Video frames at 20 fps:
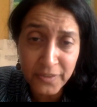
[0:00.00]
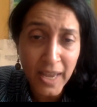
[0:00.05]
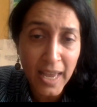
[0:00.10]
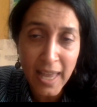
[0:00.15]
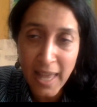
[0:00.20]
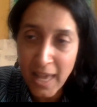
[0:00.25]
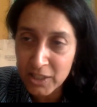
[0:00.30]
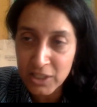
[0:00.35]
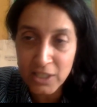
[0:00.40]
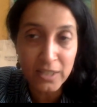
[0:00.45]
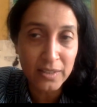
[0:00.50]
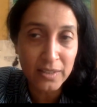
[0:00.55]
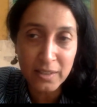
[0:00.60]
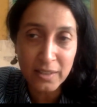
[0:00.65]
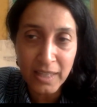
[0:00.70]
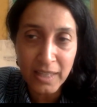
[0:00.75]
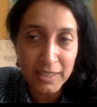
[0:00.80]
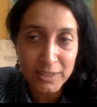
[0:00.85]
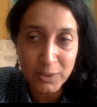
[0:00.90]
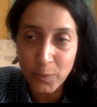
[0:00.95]
I actually think
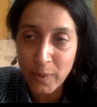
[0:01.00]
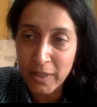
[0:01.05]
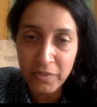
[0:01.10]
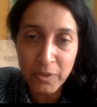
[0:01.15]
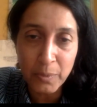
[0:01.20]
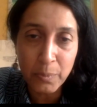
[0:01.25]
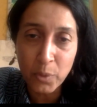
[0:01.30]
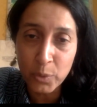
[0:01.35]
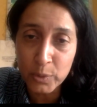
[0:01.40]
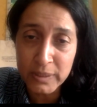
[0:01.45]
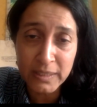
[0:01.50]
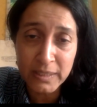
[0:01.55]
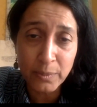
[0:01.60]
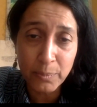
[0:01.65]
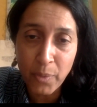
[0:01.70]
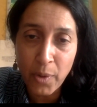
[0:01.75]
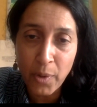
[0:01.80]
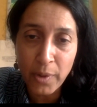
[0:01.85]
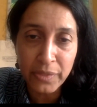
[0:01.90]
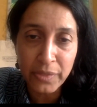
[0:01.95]
that's one of the most
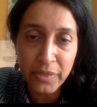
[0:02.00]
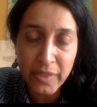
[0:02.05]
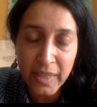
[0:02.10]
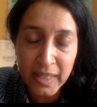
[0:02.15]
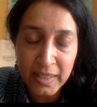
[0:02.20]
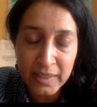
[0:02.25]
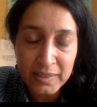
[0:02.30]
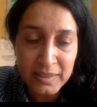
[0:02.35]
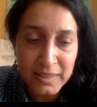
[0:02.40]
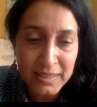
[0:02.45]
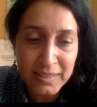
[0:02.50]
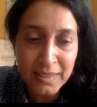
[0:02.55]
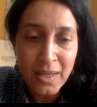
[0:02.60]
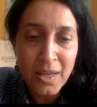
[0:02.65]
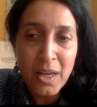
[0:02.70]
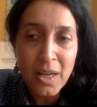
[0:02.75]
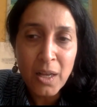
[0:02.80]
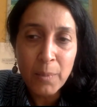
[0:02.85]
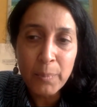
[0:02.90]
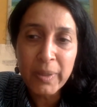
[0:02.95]
important things,
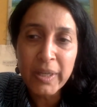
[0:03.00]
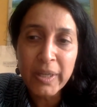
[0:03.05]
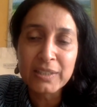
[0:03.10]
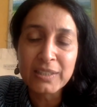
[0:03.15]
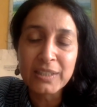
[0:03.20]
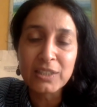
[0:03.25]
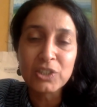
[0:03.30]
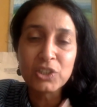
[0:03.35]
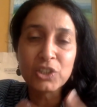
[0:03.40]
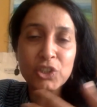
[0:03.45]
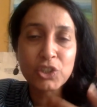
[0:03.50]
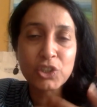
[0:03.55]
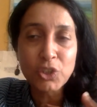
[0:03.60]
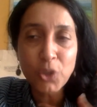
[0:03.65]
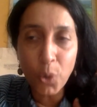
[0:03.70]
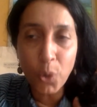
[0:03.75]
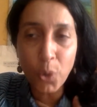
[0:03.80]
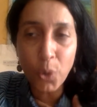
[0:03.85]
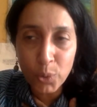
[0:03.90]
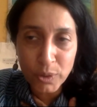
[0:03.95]
because it's
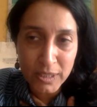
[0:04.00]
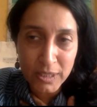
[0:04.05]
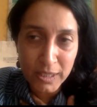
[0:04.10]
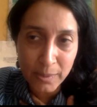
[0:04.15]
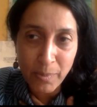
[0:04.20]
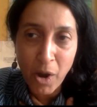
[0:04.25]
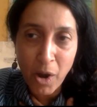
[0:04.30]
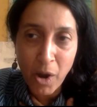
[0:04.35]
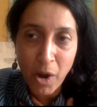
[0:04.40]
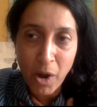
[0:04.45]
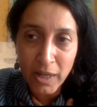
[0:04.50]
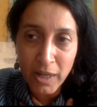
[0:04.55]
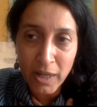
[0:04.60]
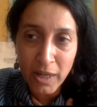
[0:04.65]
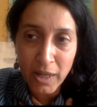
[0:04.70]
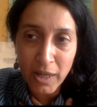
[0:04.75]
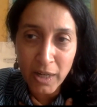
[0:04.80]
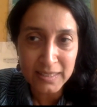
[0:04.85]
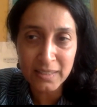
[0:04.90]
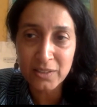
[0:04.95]
so
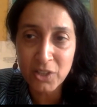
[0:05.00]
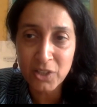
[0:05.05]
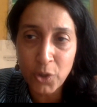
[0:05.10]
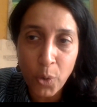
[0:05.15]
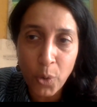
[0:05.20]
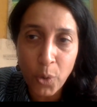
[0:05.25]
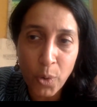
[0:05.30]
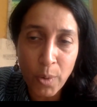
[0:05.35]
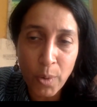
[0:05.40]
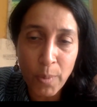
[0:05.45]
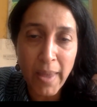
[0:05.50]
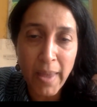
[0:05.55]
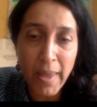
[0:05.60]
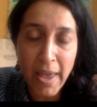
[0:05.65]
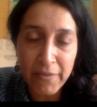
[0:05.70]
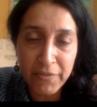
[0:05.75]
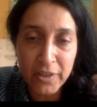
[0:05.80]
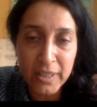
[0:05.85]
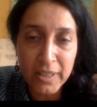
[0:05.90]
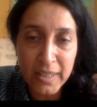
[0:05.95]
demoralizing to go home
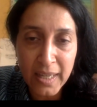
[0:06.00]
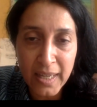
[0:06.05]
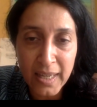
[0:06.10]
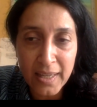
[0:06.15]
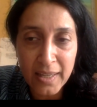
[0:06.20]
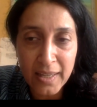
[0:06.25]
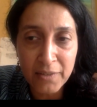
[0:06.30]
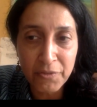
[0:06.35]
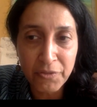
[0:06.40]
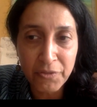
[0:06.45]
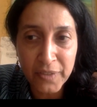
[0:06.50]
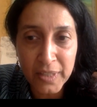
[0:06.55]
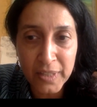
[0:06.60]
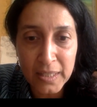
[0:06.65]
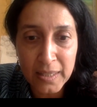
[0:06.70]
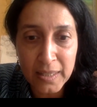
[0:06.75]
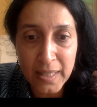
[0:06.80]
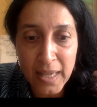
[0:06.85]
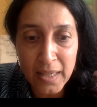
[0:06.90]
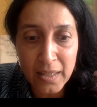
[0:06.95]
every day and feel
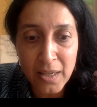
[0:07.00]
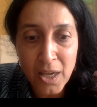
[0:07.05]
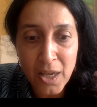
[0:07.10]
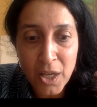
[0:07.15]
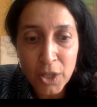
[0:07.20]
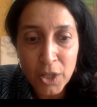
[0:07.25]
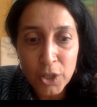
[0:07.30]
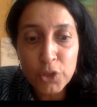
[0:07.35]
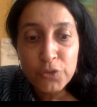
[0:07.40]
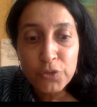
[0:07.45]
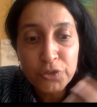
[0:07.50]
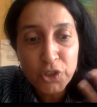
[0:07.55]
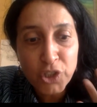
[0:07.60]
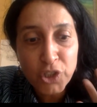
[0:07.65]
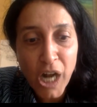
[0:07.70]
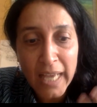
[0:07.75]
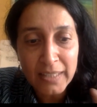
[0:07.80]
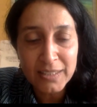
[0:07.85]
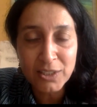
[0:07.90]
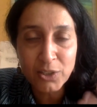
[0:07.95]
like you've
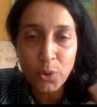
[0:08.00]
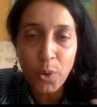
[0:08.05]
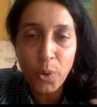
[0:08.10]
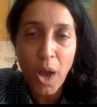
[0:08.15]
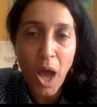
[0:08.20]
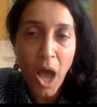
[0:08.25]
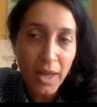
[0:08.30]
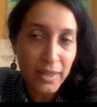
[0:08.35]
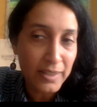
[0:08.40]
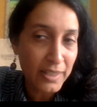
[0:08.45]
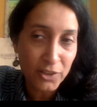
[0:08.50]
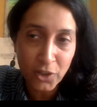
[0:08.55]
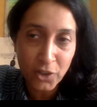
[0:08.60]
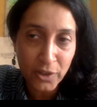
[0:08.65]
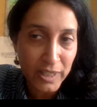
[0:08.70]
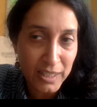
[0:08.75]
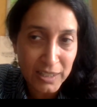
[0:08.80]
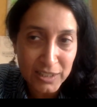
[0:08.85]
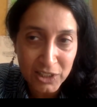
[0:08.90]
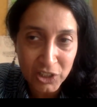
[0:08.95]
tried so hard and your
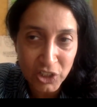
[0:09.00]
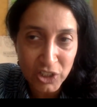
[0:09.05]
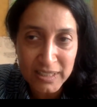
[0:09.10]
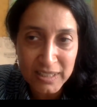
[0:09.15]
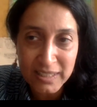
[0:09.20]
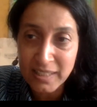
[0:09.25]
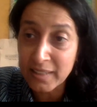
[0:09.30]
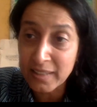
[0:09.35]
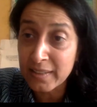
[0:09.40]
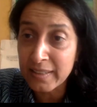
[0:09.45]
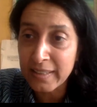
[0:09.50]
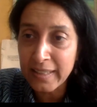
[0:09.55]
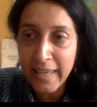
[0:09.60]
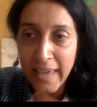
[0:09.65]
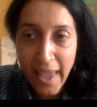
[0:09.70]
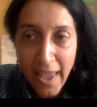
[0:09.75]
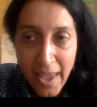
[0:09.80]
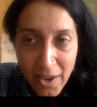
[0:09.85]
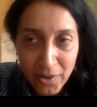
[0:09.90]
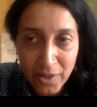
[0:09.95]
kids just didn't
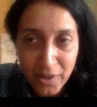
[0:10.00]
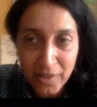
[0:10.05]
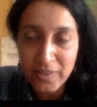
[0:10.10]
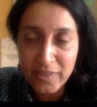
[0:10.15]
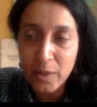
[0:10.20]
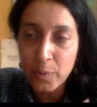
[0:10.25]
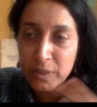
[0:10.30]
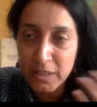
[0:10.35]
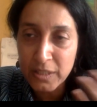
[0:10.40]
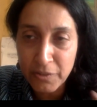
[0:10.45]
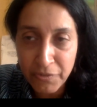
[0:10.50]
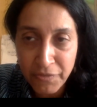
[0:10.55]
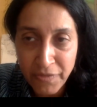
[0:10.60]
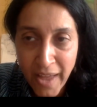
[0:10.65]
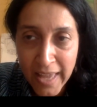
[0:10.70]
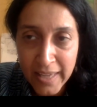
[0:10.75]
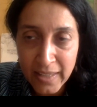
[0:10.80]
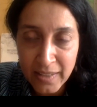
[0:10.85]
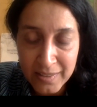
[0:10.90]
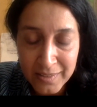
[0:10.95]
care and they were
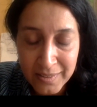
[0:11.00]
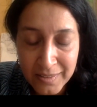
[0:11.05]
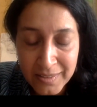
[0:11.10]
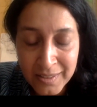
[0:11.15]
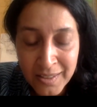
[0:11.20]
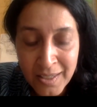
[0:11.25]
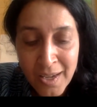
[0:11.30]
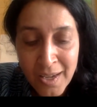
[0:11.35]
defiant.